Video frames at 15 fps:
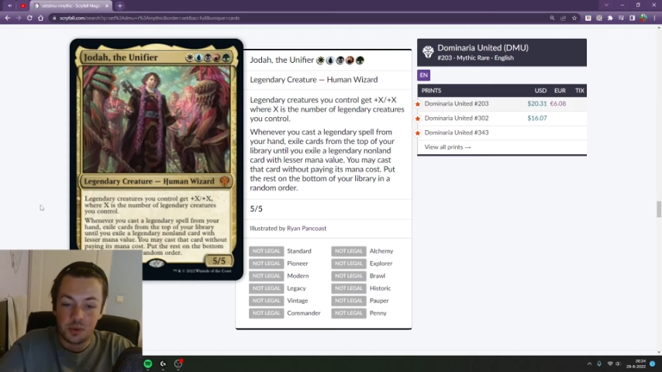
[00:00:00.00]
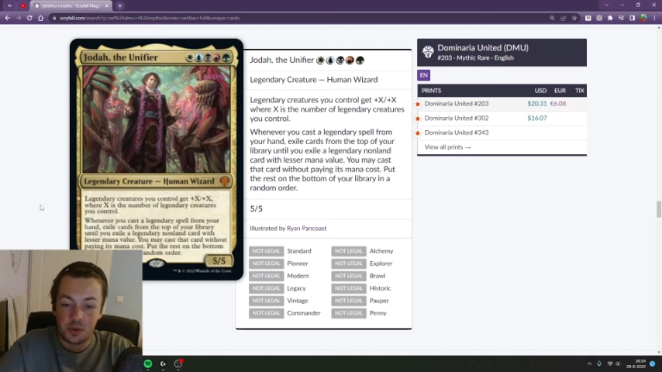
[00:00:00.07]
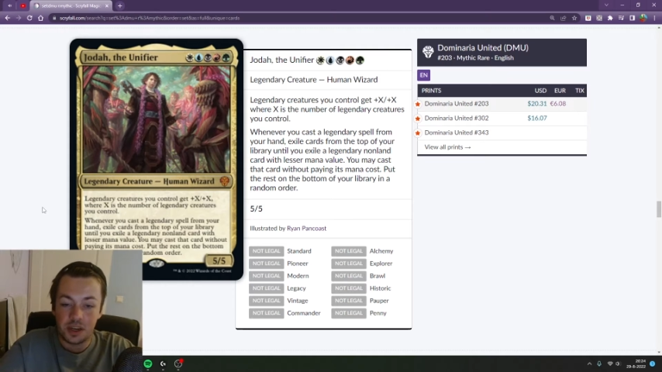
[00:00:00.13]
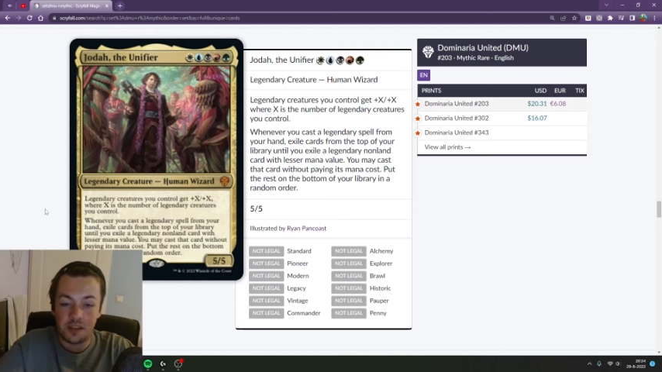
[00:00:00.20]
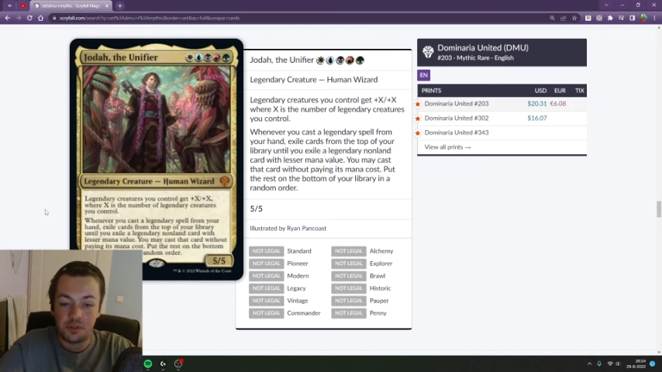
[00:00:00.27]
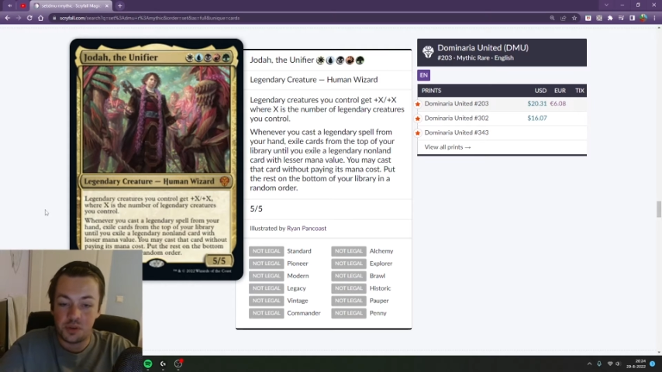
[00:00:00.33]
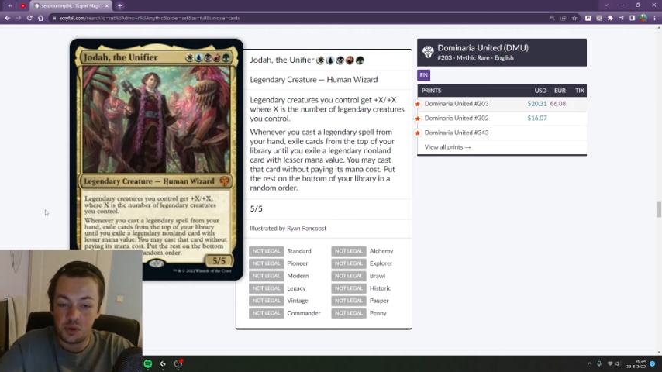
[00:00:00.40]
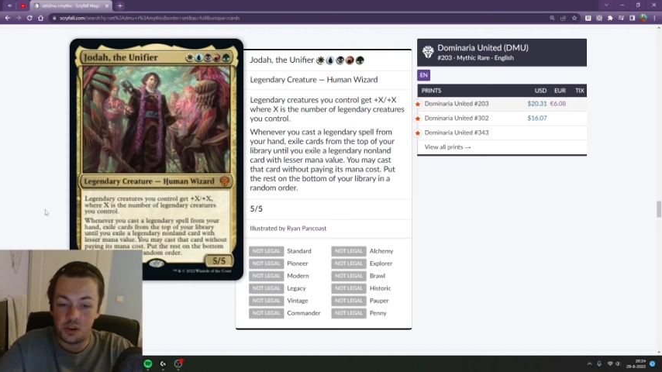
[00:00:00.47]

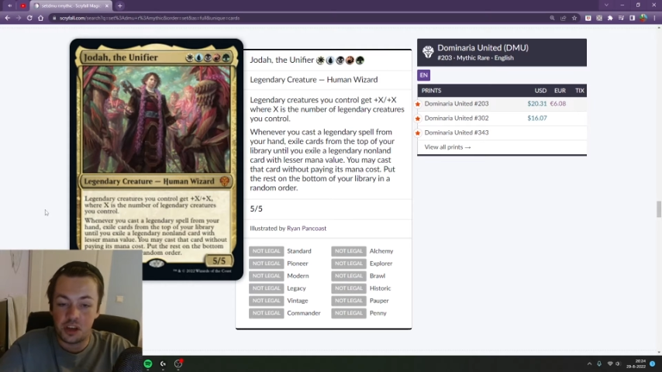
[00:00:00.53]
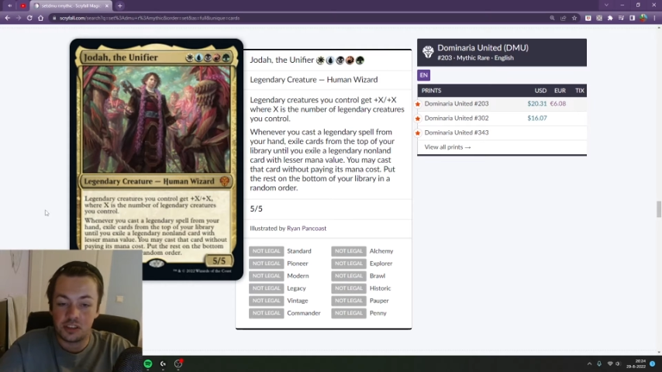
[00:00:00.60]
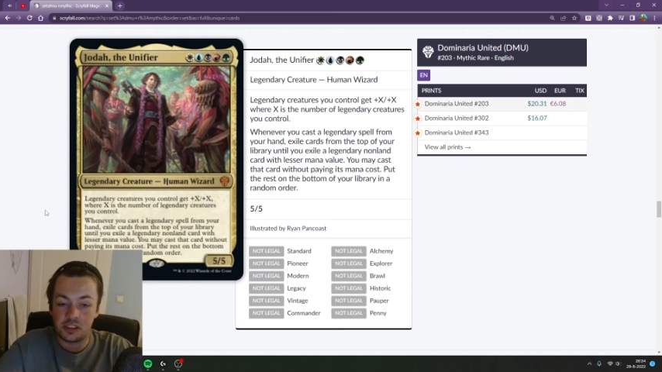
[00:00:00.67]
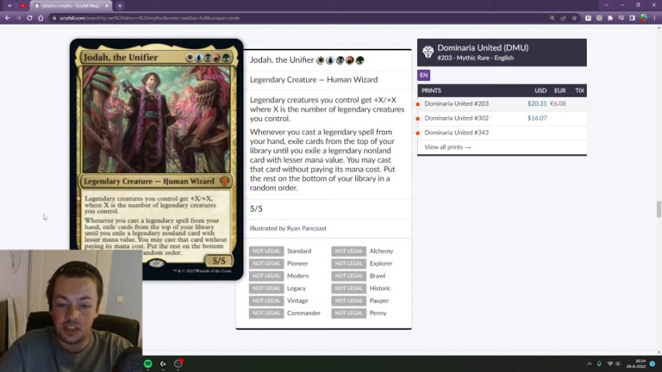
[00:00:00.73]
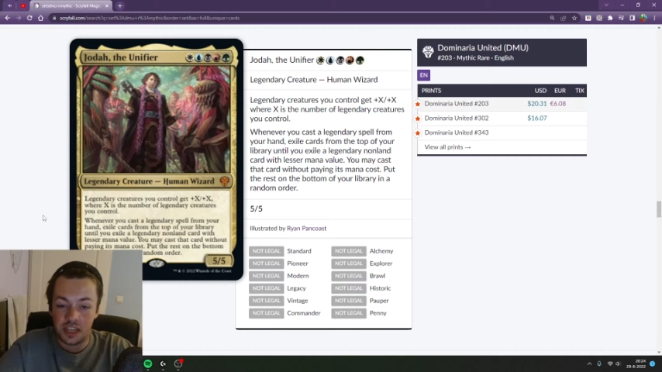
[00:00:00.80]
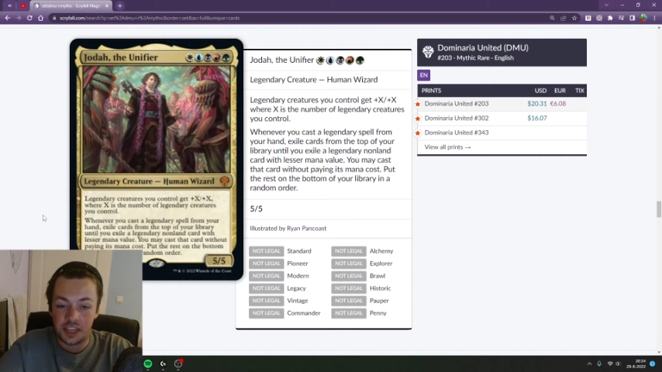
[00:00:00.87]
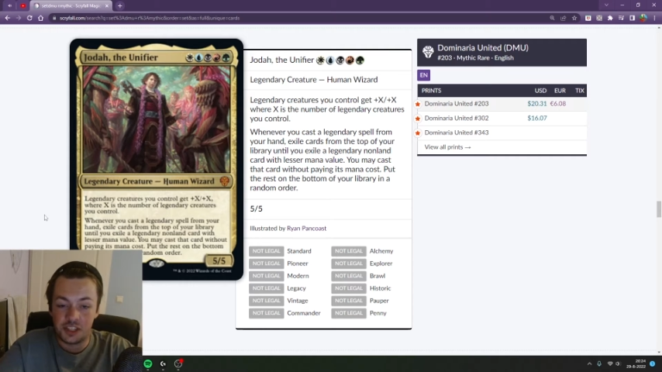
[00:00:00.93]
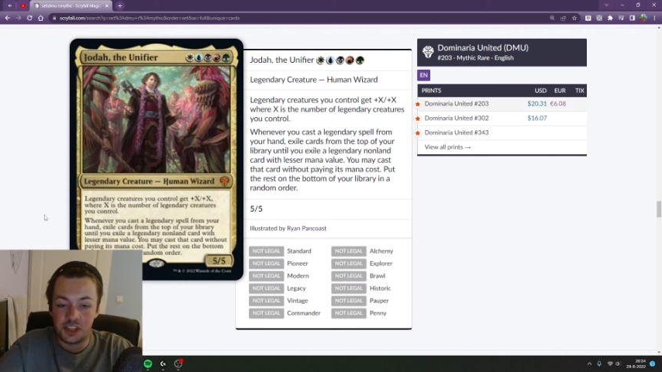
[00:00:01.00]
Whenever you
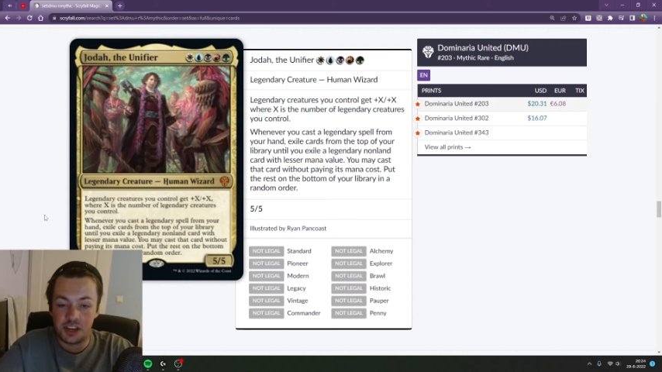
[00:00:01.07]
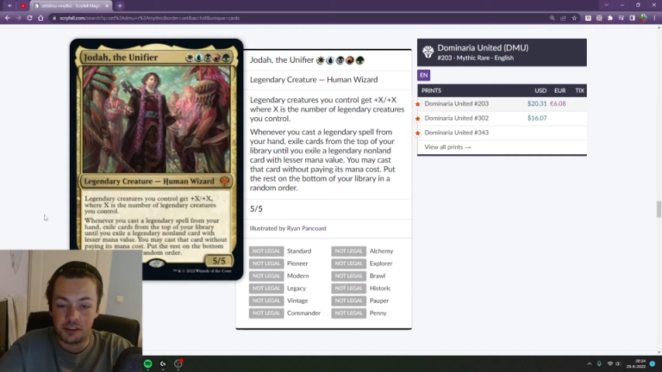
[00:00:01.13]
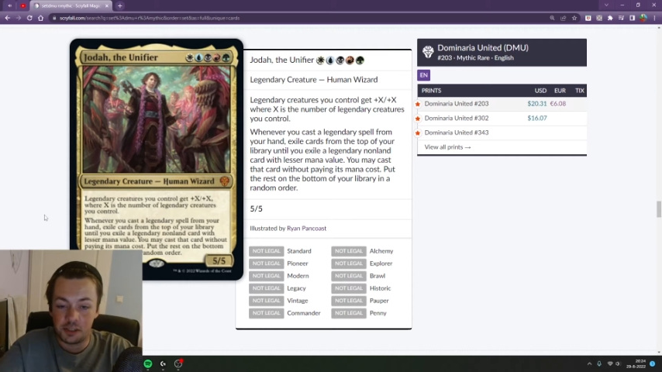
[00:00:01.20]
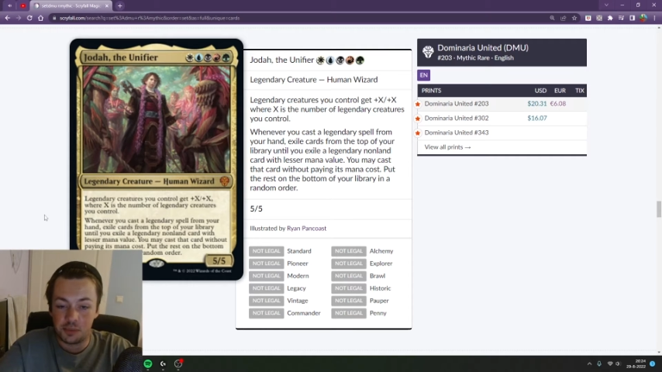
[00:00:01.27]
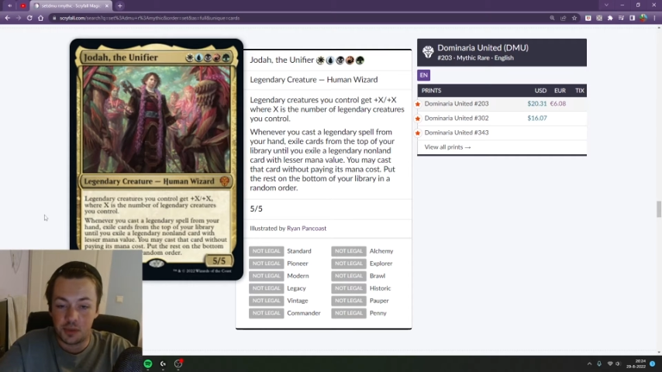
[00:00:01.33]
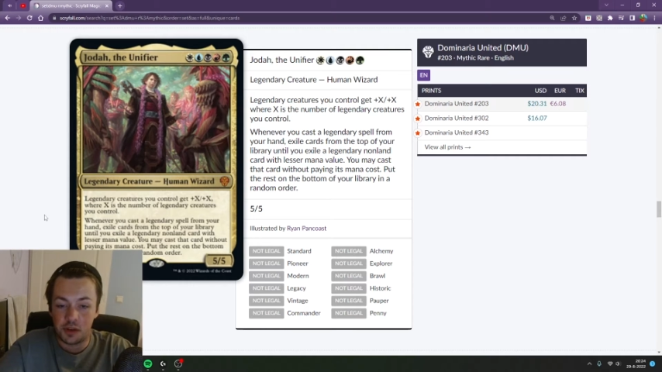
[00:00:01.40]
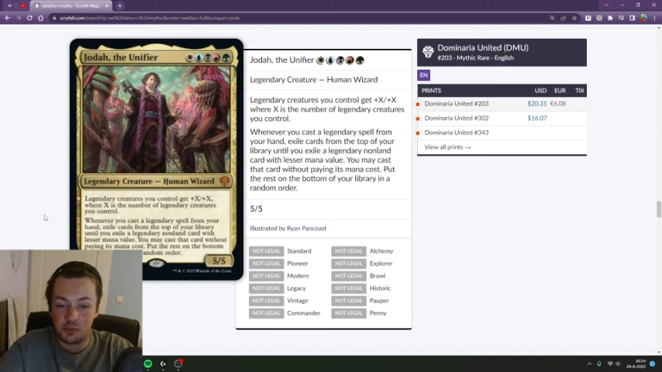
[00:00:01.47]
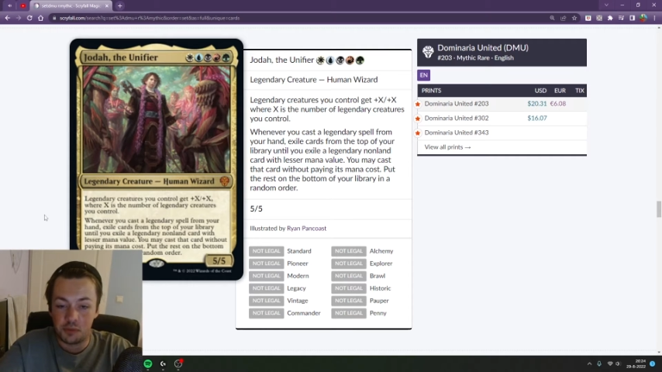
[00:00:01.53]
cast a
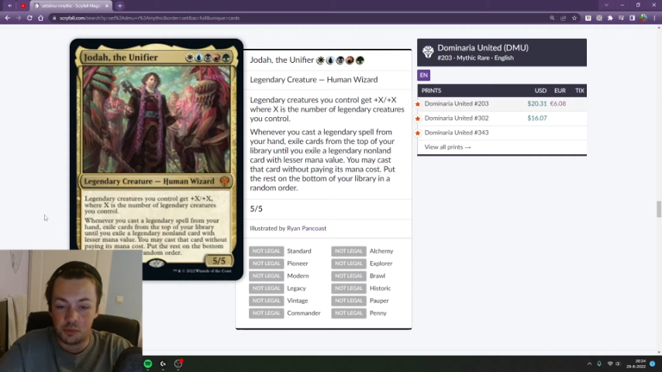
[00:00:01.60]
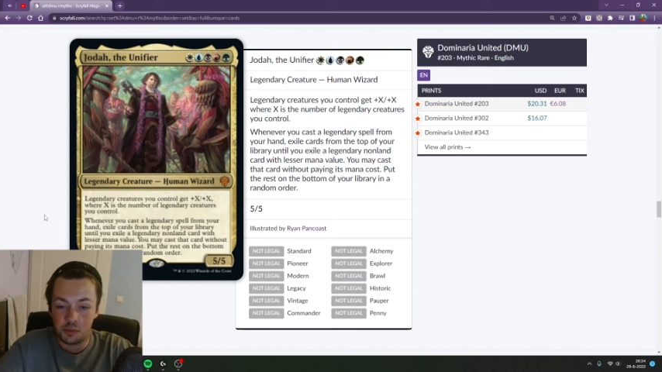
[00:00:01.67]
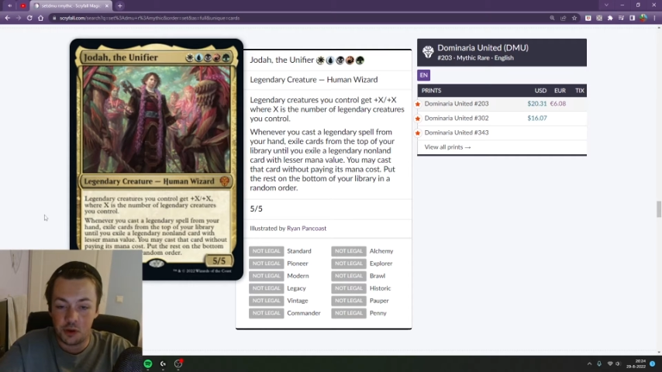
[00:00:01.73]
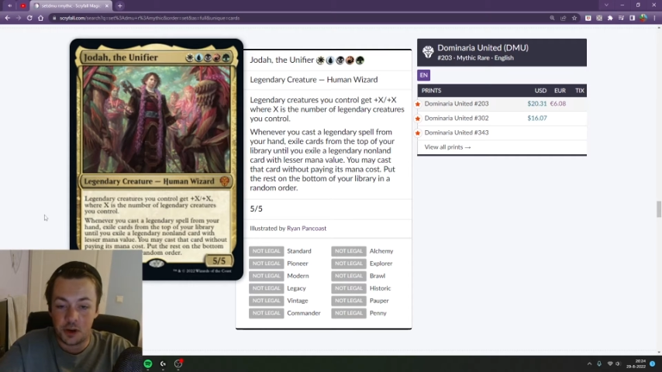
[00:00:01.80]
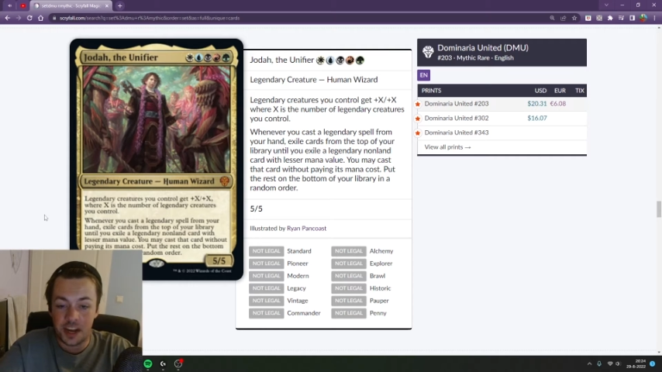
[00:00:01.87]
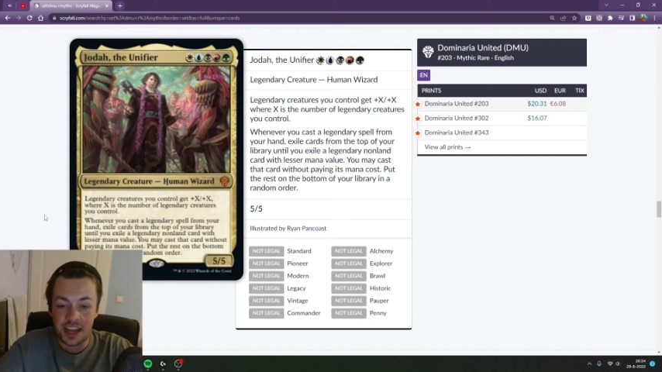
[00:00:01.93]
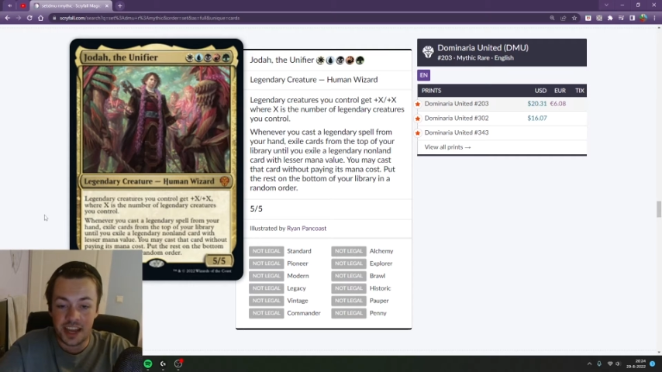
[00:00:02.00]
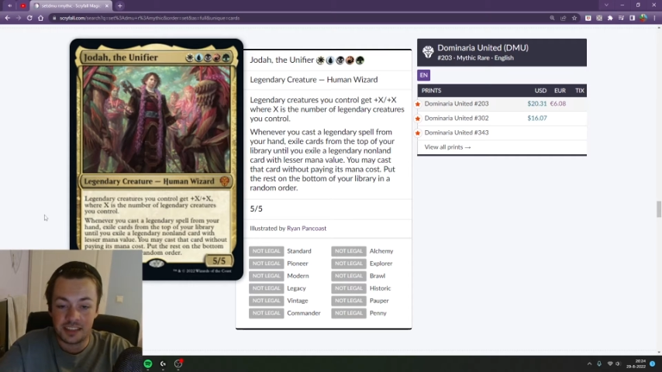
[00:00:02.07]
legendary spell from
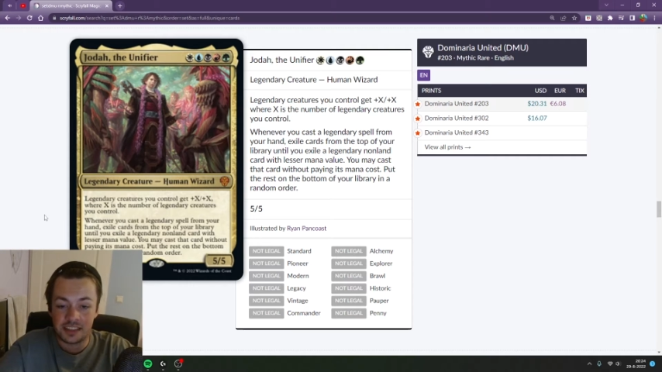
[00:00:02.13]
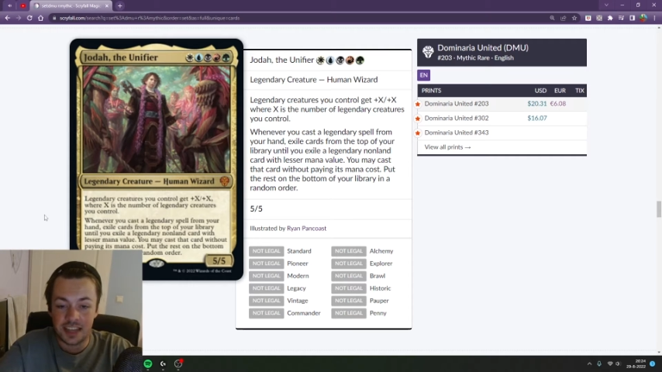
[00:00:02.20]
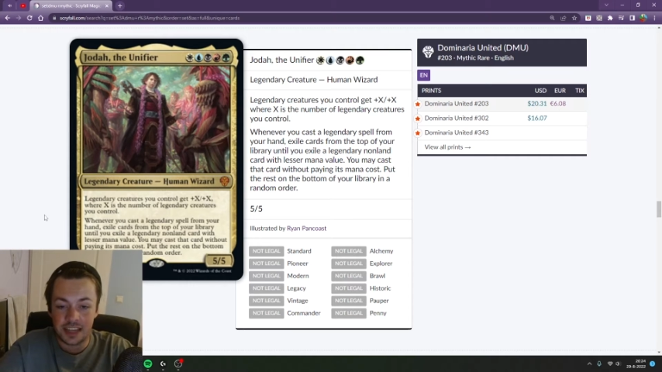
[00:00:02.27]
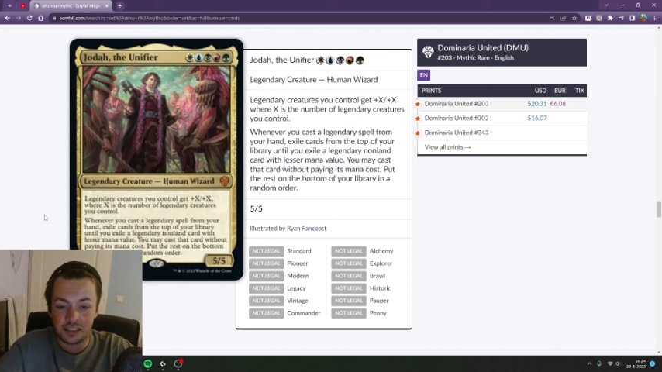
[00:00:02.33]
your hand,